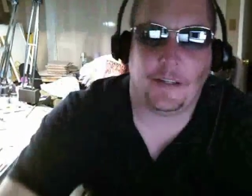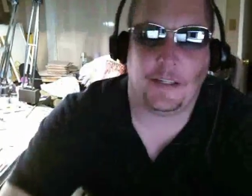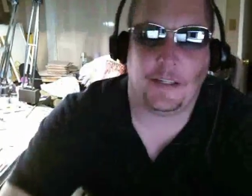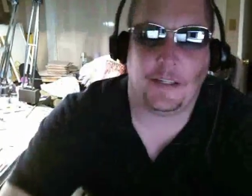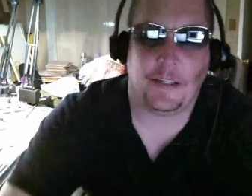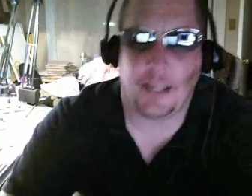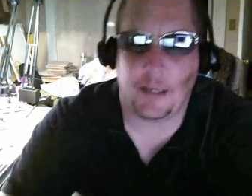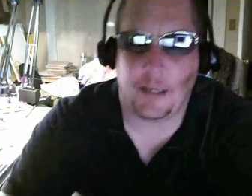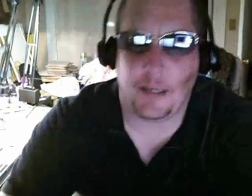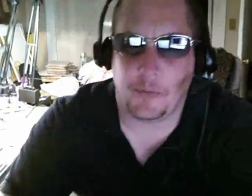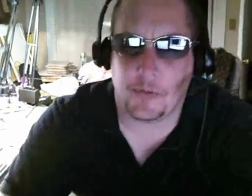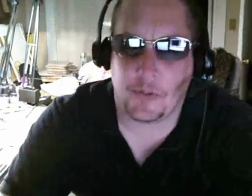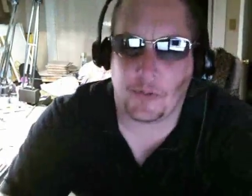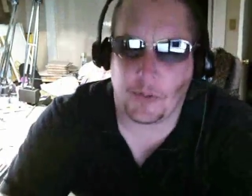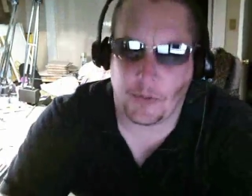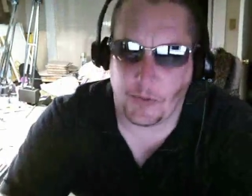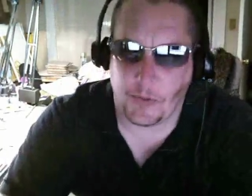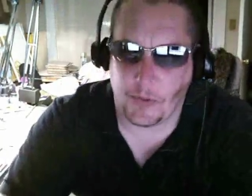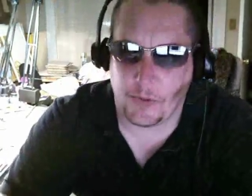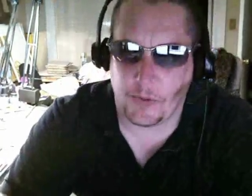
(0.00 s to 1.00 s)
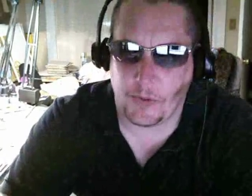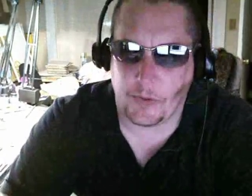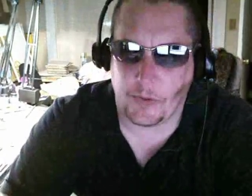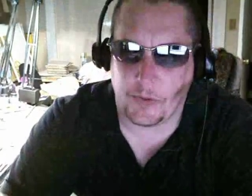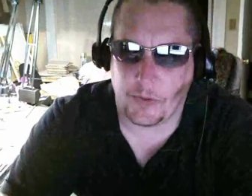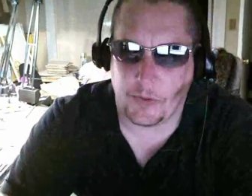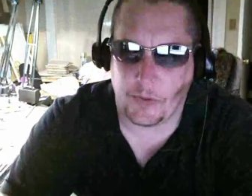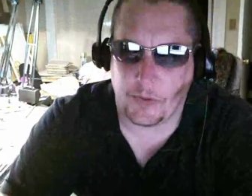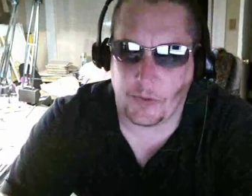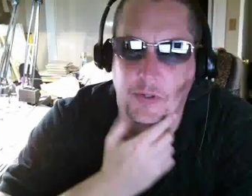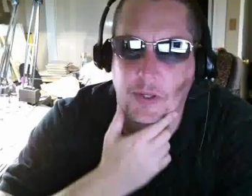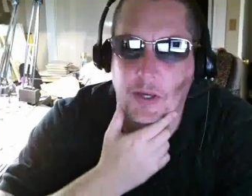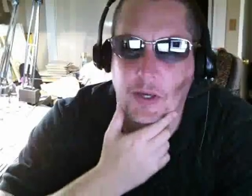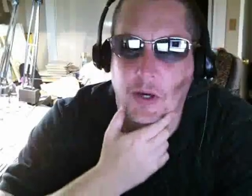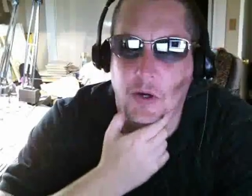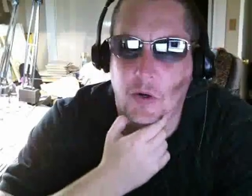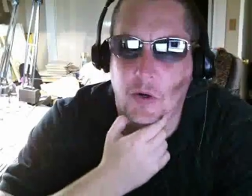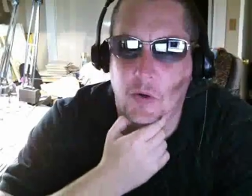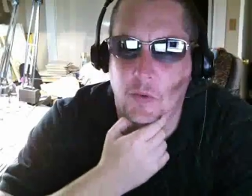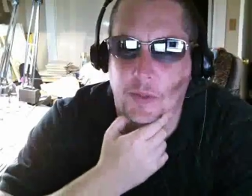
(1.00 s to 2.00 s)
episodes to
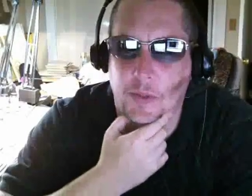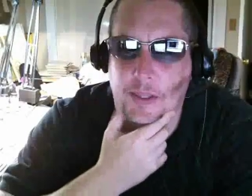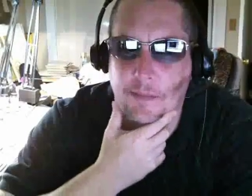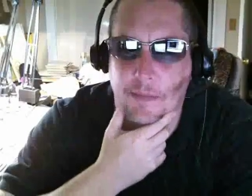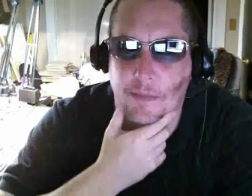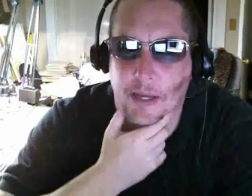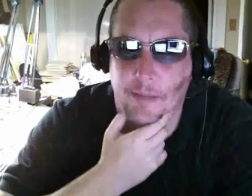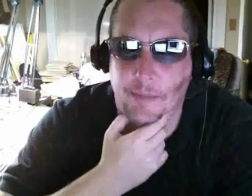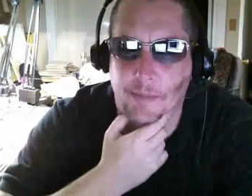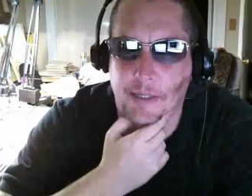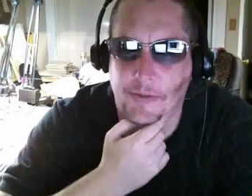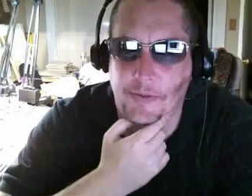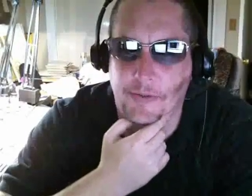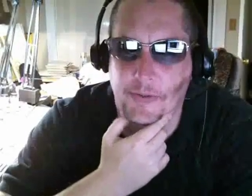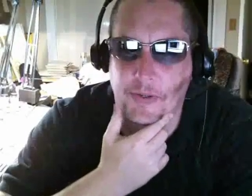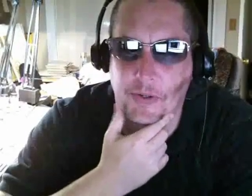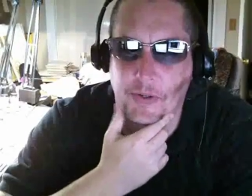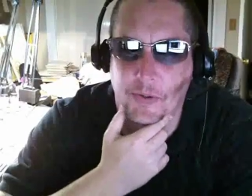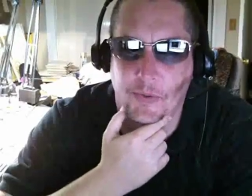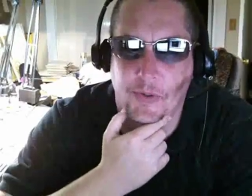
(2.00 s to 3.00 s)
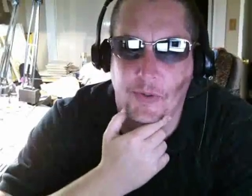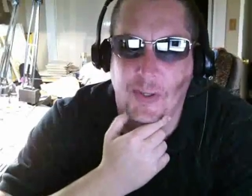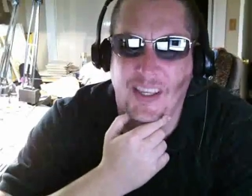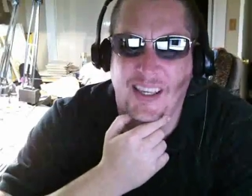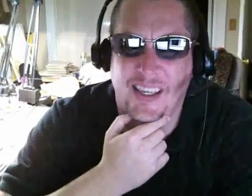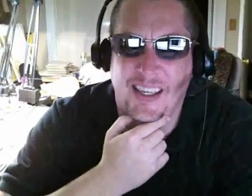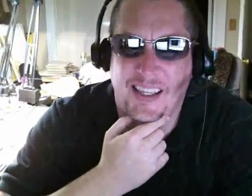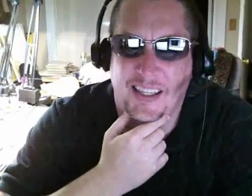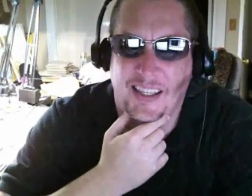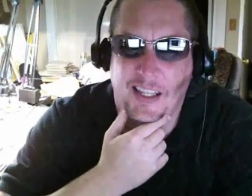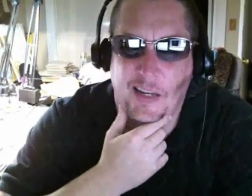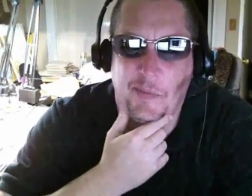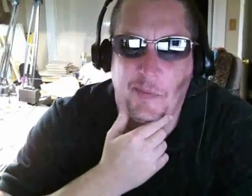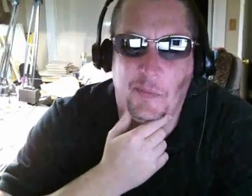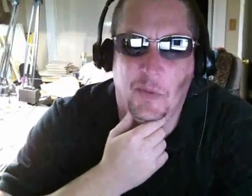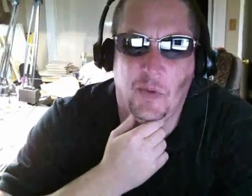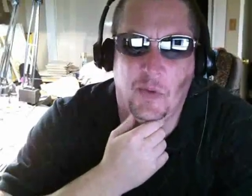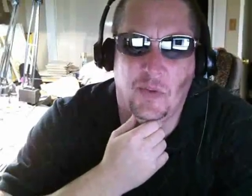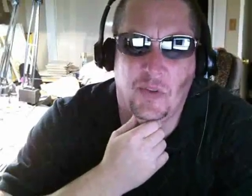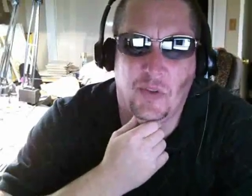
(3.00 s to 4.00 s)
go with the mod mix 2. Then it
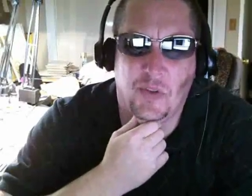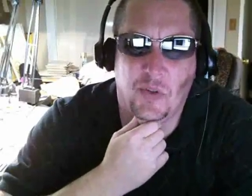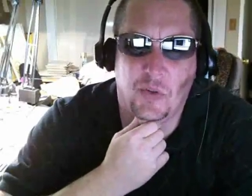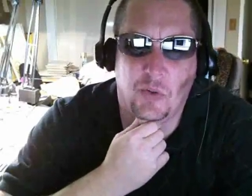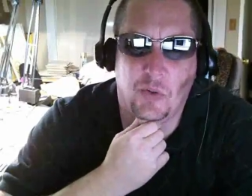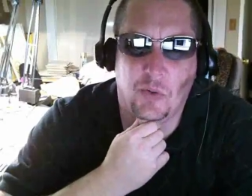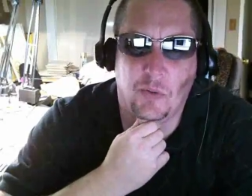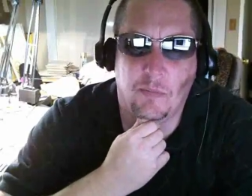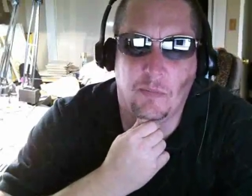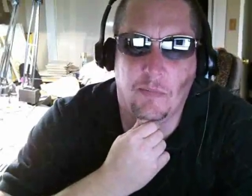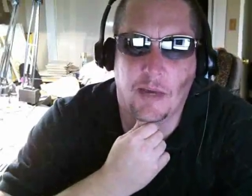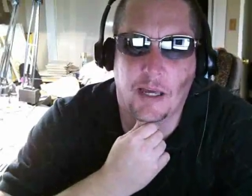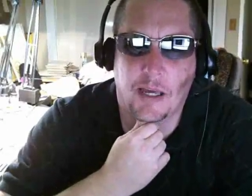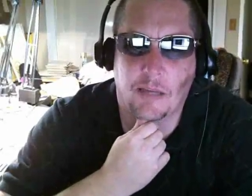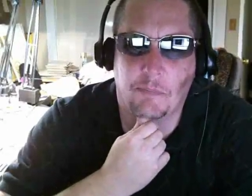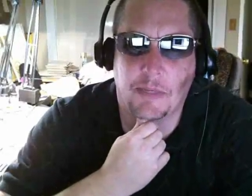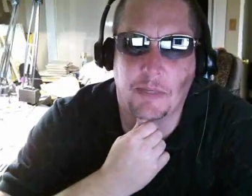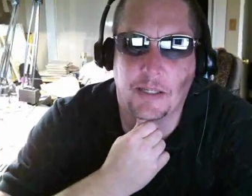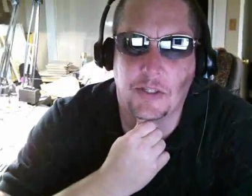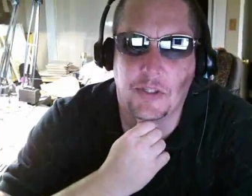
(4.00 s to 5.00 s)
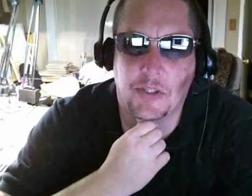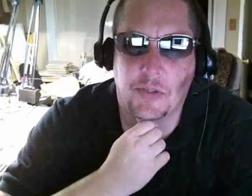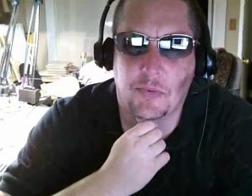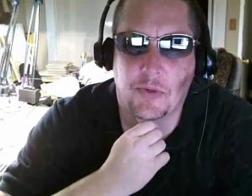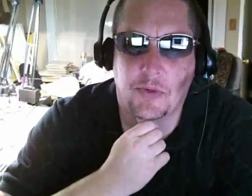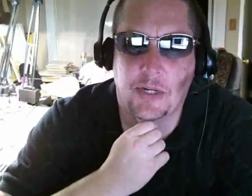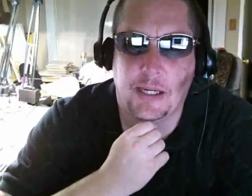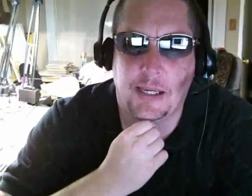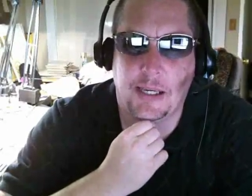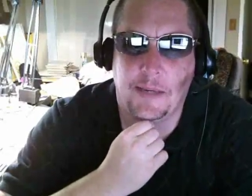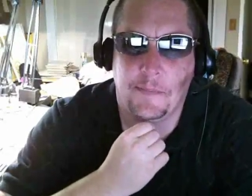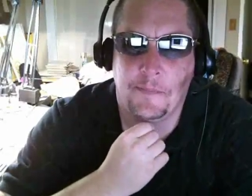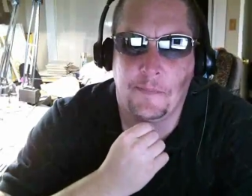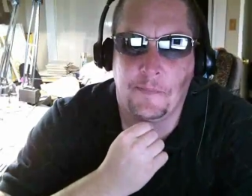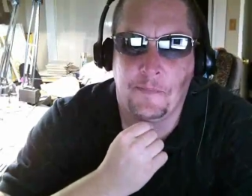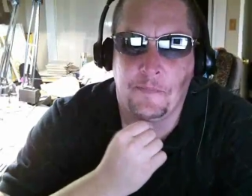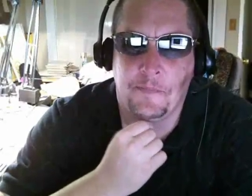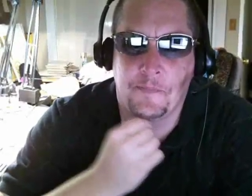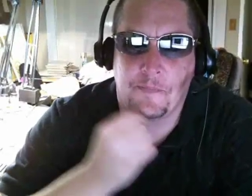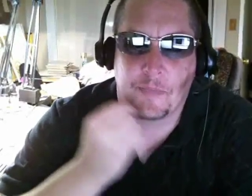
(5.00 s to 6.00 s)
moves to mod mix 3.
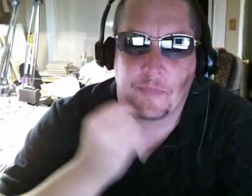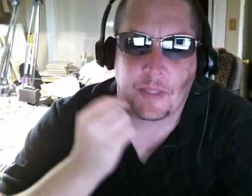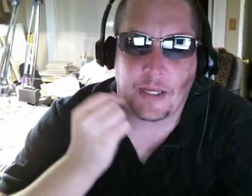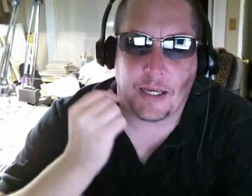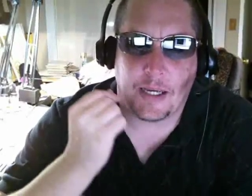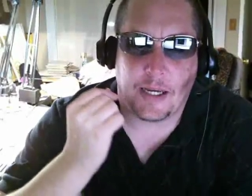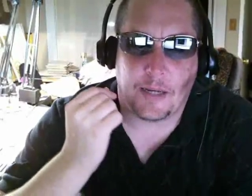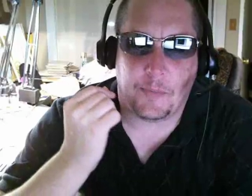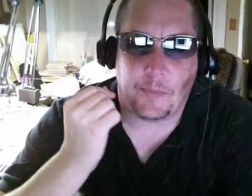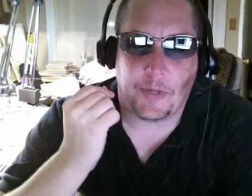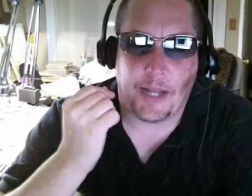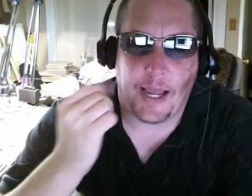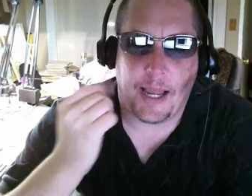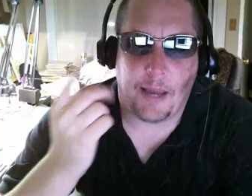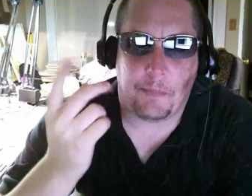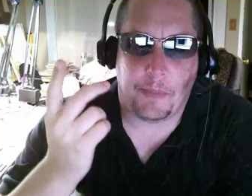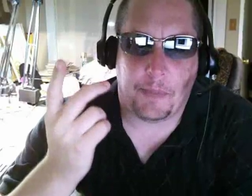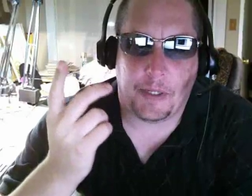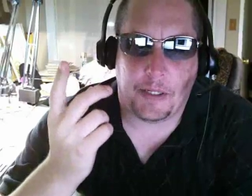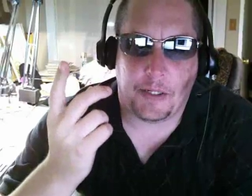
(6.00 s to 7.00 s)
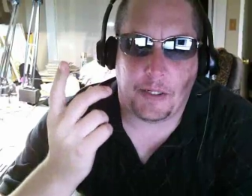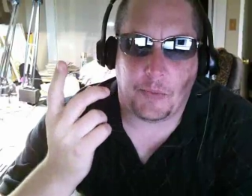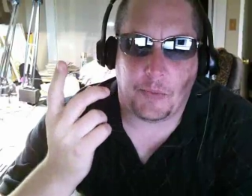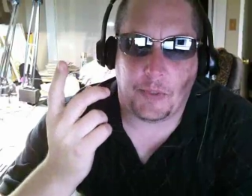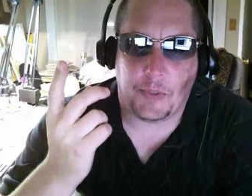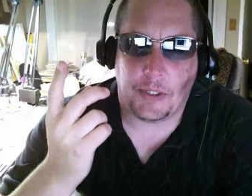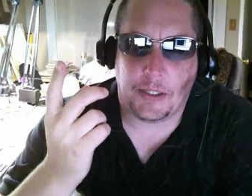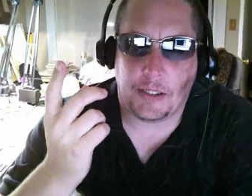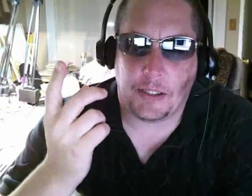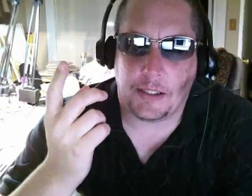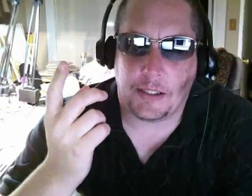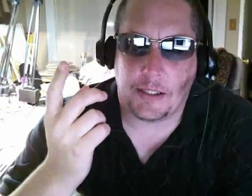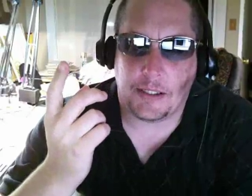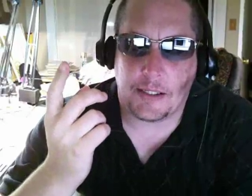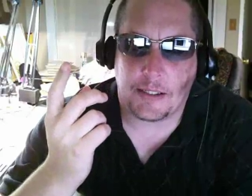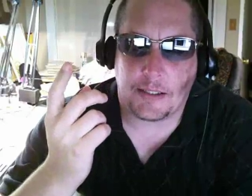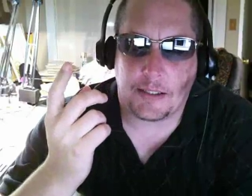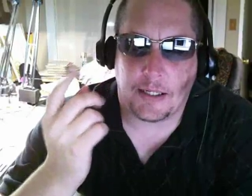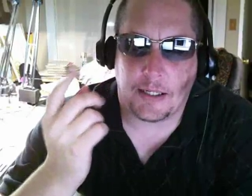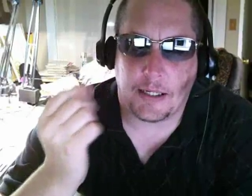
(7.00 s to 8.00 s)
Um, what happened
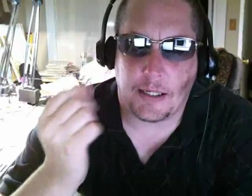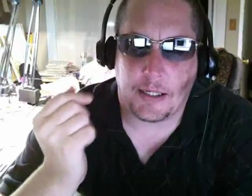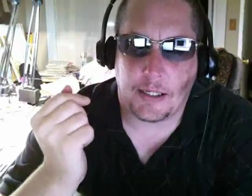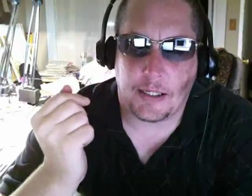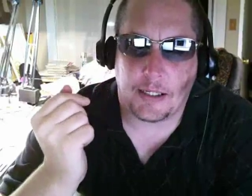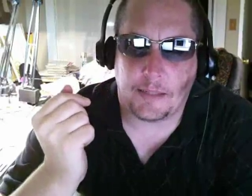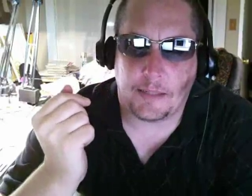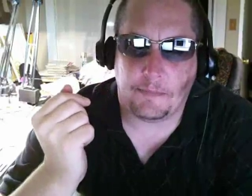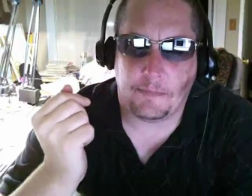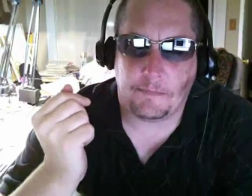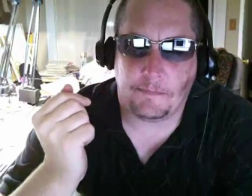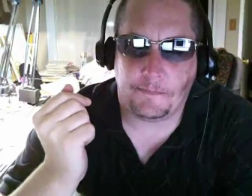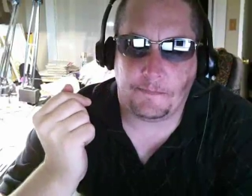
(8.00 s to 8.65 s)
was. Um,